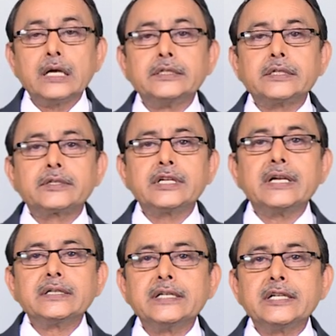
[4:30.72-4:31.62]

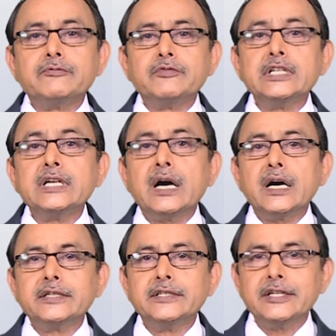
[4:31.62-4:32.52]
understand that we
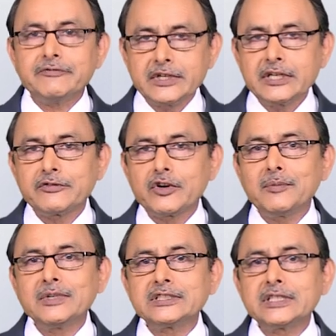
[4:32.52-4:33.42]
are different
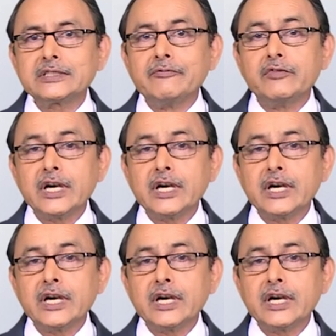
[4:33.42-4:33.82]
from others,